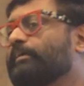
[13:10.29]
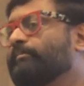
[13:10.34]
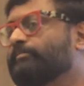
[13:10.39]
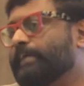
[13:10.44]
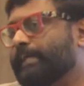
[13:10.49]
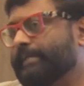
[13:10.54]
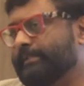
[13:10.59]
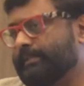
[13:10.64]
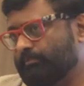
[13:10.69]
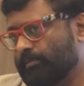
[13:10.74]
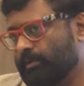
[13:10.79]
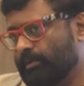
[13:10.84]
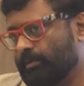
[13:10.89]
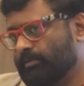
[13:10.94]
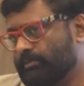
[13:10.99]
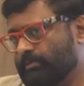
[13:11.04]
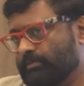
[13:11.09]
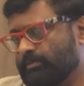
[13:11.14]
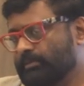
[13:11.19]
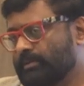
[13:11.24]
way of writing
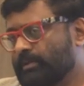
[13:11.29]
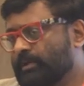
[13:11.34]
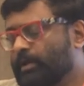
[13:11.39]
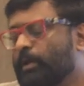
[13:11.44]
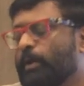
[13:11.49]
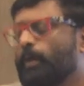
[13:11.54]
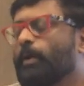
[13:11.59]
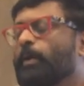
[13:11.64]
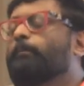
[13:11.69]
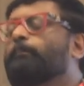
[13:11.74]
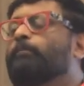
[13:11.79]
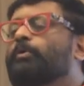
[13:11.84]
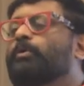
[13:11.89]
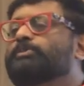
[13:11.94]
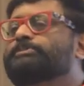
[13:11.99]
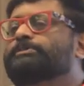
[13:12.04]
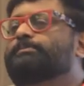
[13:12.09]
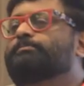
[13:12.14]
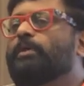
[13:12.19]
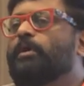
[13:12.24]
blog.
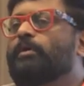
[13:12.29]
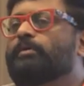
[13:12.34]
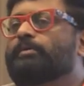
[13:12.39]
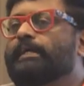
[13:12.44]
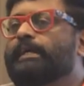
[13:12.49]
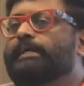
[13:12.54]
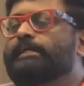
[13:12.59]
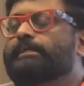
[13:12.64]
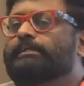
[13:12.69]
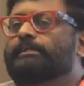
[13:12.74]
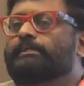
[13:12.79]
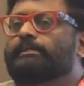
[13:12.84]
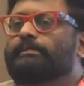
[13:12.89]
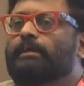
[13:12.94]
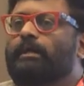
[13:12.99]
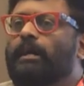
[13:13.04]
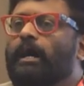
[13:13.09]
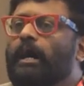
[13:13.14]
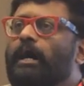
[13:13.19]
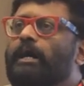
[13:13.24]
Most blog
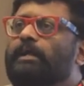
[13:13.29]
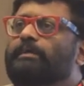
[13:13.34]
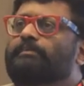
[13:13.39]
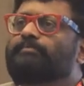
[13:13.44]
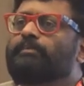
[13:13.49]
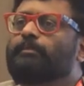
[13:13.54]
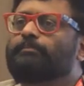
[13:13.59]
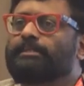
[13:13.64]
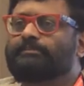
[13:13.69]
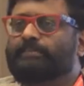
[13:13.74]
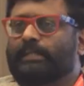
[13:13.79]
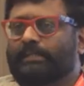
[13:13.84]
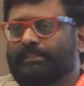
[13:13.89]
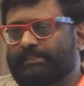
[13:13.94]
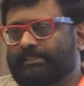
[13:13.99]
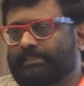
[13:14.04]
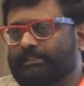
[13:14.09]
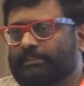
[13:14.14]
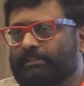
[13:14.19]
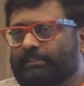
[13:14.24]
writers are from the
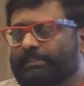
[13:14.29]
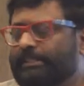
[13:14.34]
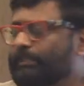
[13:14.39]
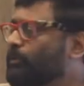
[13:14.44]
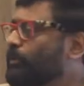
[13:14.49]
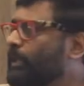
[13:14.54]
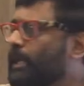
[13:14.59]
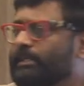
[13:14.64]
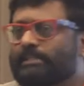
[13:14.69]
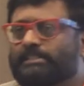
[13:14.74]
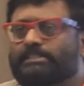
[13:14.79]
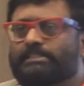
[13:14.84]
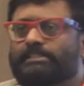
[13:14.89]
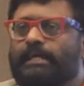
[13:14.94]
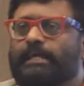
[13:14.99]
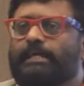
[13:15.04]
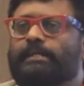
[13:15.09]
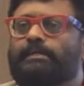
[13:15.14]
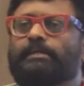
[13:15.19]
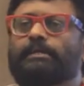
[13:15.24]
traditional. They don't
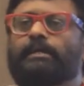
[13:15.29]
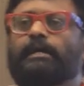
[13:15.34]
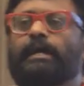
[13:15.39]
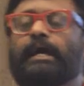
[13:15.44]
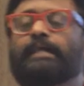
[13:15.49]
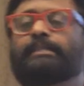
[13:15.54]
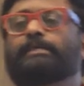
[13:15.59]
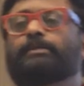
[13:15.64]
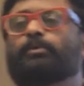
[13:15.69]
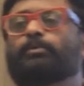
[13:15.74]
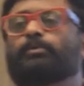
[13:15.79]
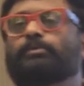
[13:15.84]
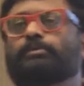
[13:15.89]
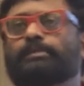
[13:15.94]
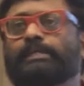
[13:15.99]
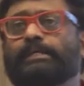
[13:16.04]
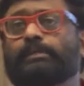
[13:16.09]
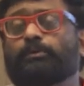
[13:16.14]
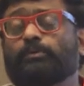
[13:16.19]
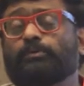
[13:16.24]
understand, and they
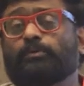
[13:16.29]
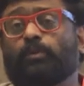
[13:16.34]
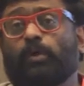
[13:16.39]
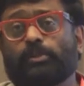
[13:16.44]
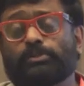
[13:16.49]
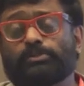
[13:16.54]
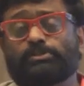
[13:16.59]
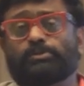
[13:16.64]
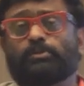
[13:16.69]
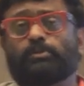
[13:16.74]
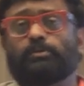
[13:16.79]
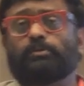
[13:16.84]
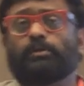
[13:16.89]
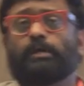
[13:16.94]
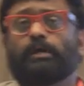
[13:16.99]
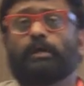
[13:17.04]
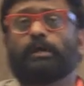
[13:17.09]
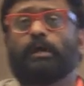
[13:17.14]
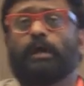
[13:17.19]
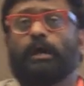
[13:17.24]
don't
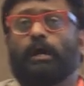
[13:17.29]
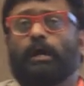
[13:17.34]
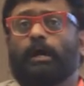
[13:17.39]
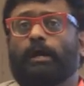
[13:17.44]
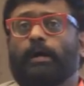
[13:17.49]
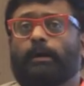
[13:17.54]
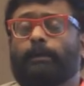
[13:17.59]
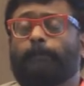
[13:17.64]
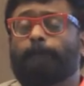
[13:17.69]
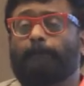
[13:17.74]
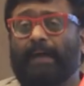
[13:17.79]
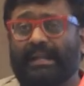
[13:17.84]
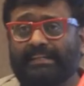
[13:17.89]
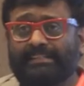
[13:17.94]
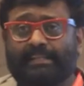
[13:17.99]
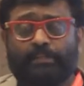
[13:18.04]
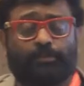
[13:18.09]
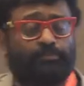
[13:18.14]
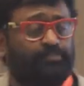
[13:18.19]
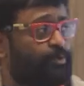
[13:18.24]
also,
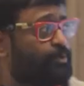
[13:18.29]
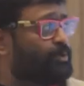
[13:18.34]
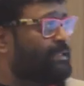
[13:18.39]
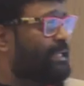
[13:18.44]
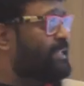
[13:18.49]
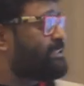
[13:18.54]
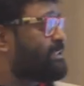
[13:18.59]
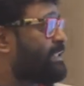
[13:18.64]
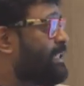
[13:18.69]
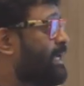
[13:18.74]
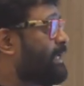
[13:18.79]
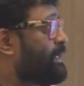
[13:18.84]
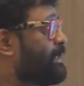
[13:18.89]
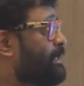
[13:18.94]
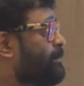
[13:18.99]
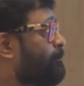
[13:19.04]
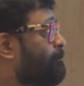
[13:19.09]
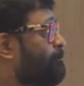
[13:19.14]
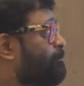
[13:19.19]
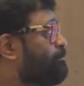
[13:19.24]
I'll tell you a few things
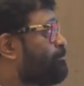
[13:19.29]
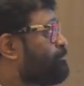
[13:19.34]
like